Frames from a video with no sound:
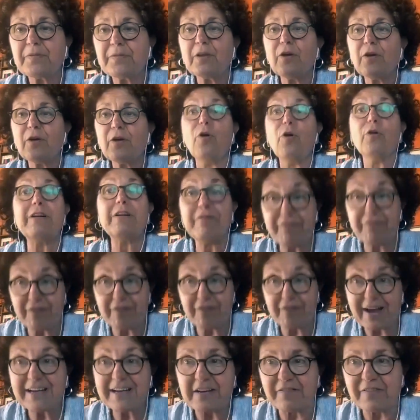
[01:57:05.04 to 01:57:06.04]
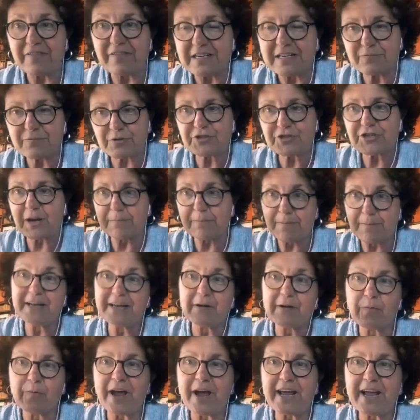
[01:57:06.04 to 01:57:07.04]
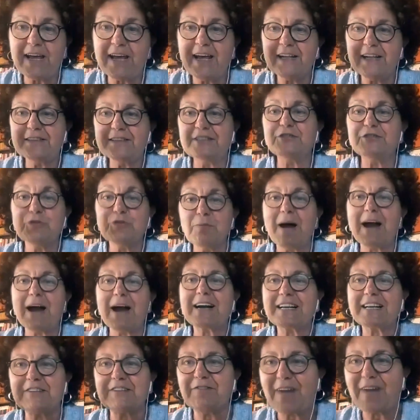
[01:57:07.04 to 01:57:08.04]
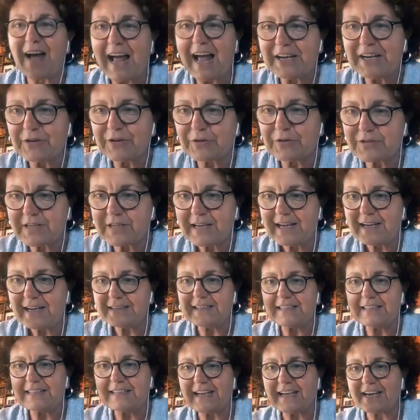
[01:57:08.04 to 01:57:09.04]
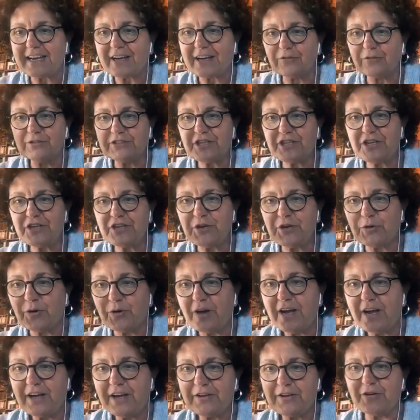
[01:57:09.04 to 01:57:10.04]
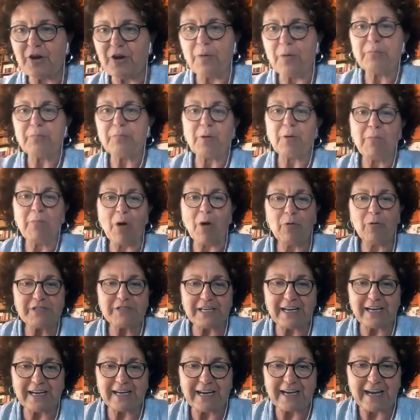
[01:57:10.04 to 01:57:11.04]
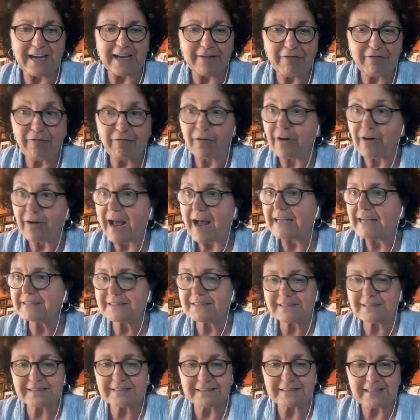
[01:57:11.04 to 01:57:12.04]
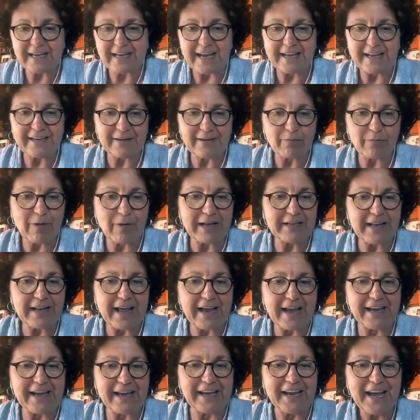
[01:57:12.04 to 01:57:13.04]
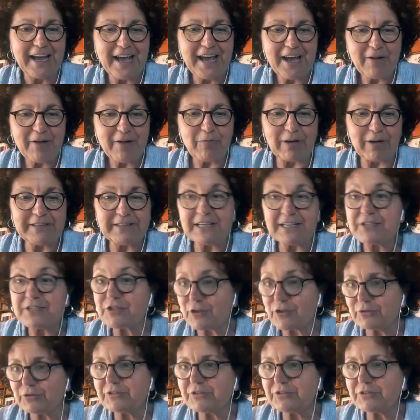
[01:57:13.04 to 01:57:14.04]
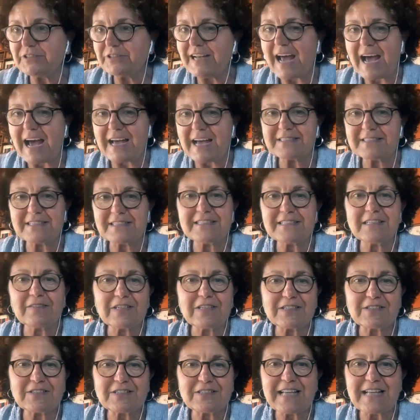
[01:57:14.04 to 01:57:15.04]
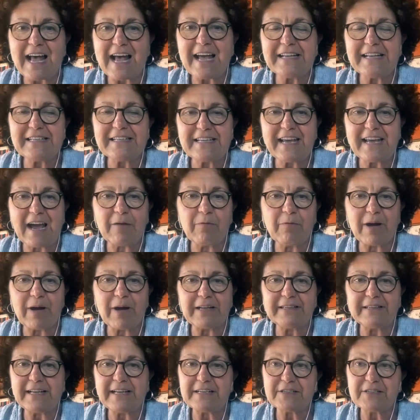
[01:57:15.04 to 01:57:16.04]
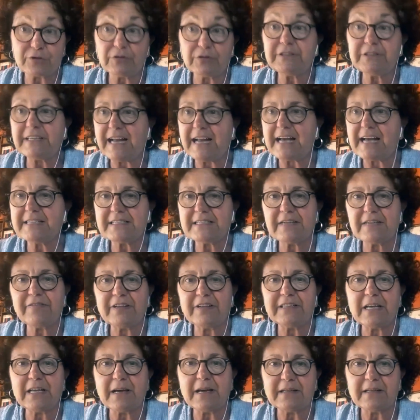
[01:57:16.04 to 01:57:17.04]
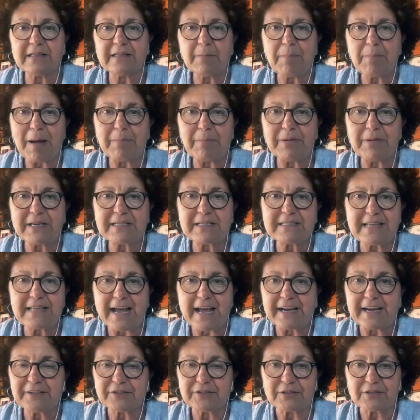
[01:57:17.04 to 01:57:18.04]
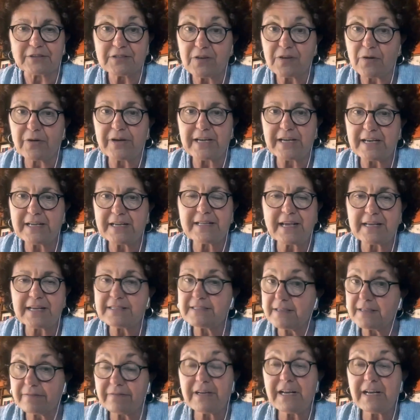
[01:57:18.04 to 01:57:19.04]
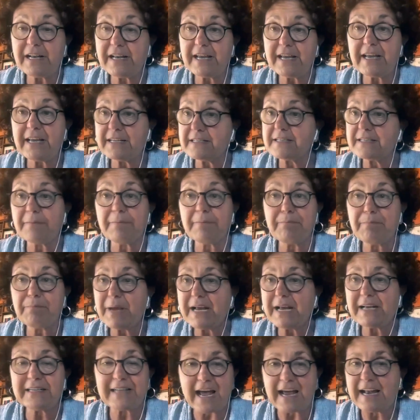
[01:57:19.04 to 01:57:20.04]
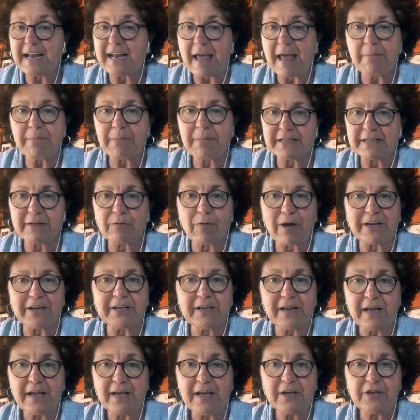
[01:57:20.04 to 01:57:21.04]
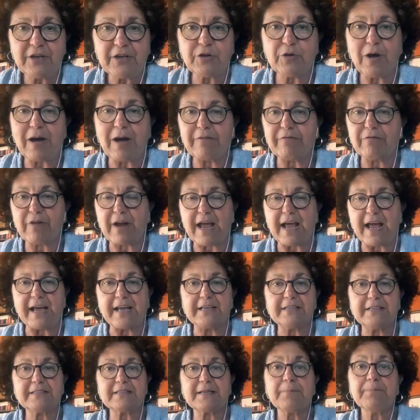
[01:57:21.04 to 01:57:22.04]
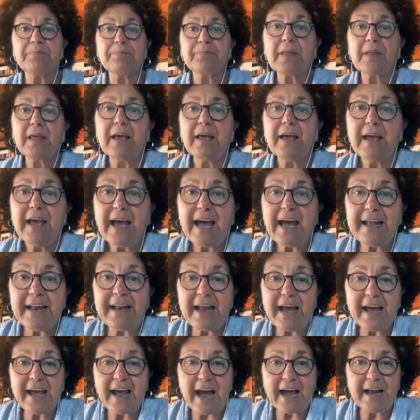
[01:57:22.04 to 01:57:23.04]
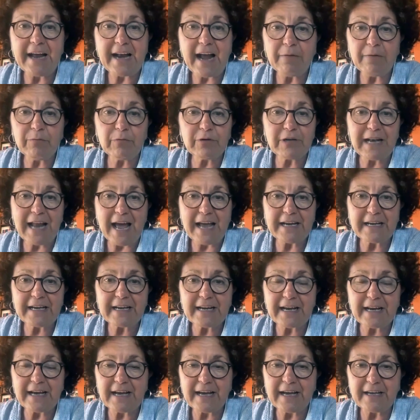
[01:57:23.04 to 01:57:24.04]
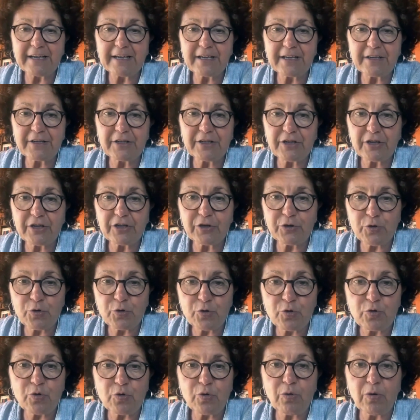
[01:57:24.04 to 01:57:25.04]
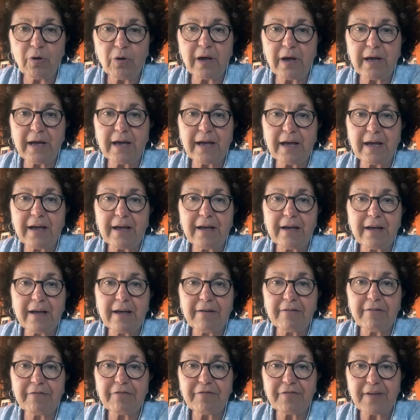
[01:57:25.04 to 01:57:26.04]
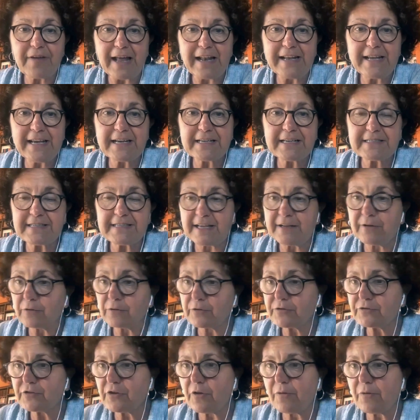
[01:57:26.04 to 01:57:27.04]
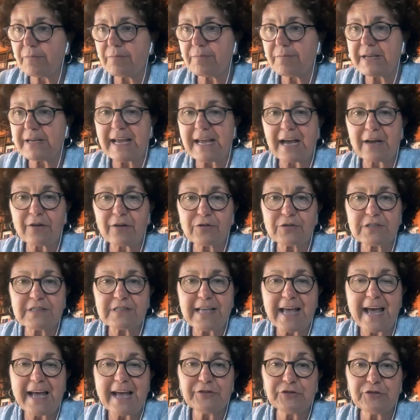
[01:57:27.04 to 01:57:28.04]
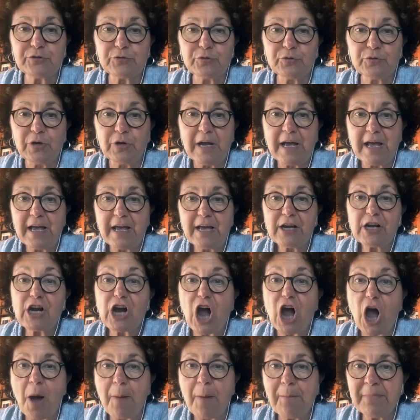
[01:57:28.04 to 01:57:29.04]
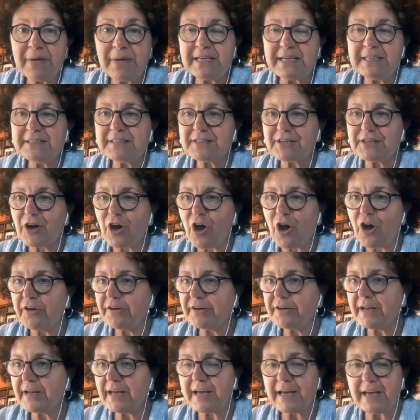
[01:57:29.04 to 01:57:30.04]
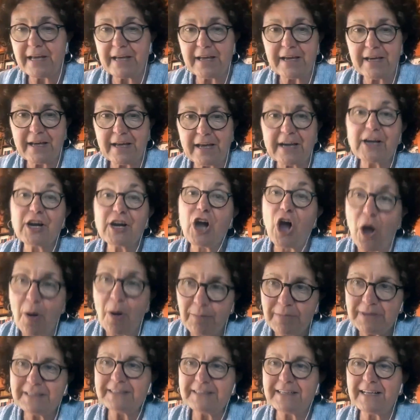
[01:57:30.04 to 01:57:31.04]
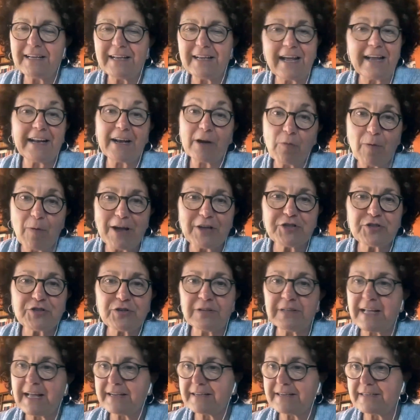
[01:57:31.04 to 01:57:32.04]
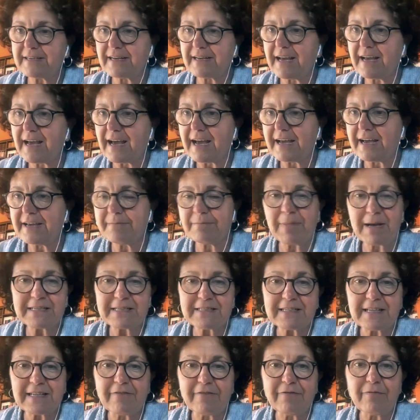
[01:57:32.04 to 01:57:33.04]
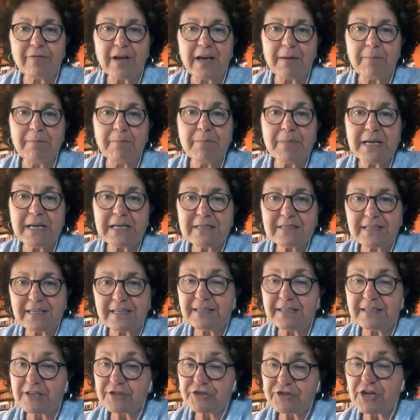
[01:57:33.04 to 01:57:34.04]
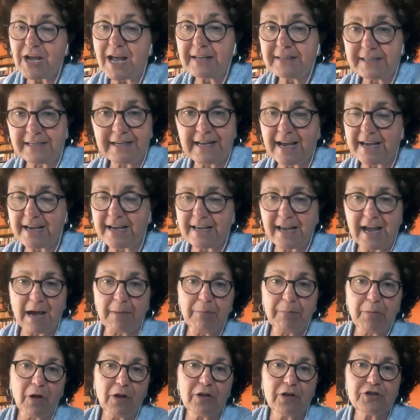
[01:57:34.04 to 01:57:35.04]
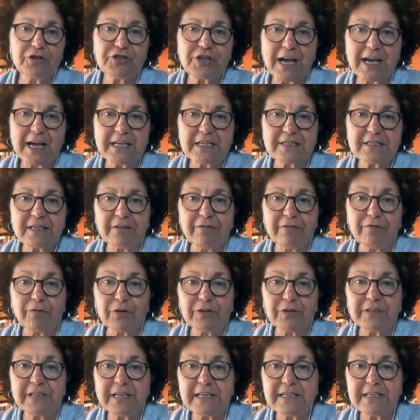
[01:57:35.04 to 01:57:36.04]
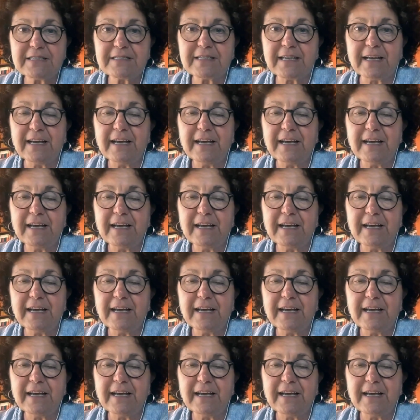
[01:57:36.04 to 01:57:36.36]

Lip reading: or effectiveness, which are, by the way, the two market values that they continue, you know, promoting for us. And when they scrutinize the civil society, and when they scrutinize even the public sector. So it's a big dilemma, the one you have raised. And I would like you, Felix, and also Maria Jose, to comment on a comment and a question that I must have missed in the chat, and I apologize for this.